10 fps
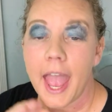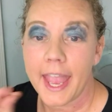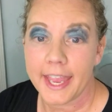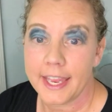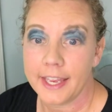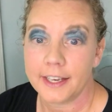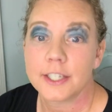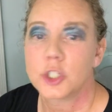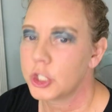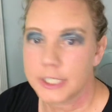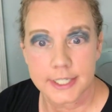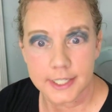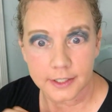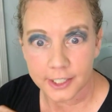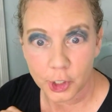and because she
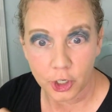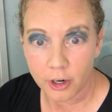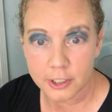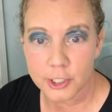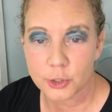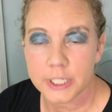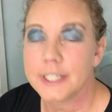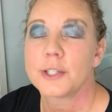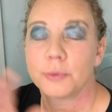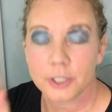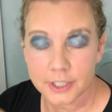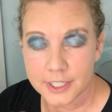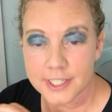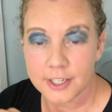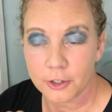doesn't like her artistry, so we're
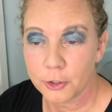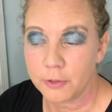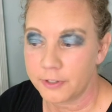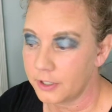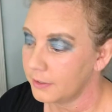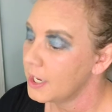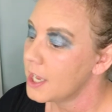gonna start over.